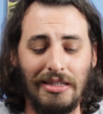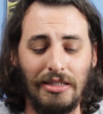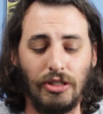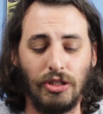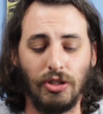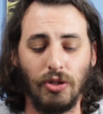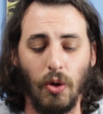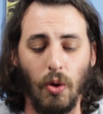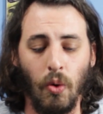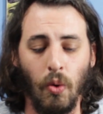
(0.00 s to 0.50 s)

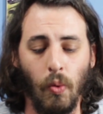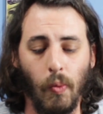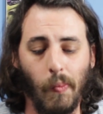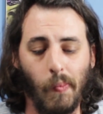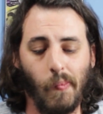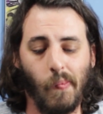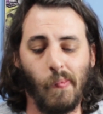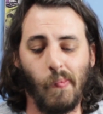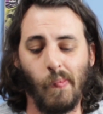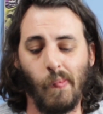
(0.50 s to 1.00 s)
So
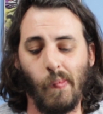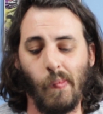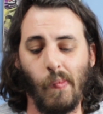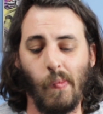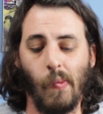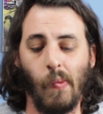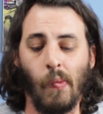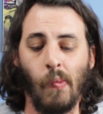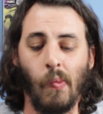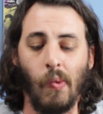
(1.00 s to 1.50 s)

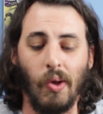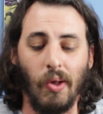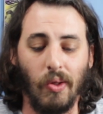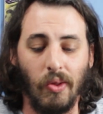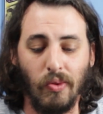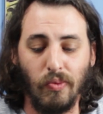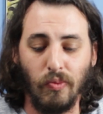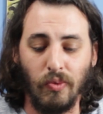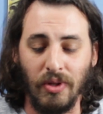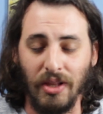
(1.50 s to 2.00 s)
we'll
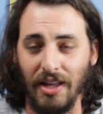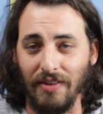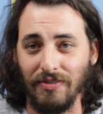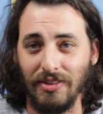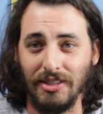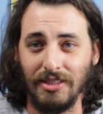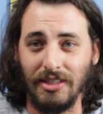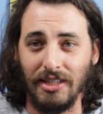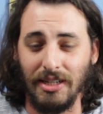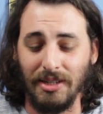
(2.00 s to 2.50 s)
have
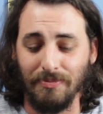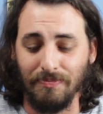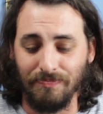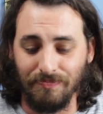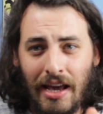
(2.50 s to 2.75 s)
to see.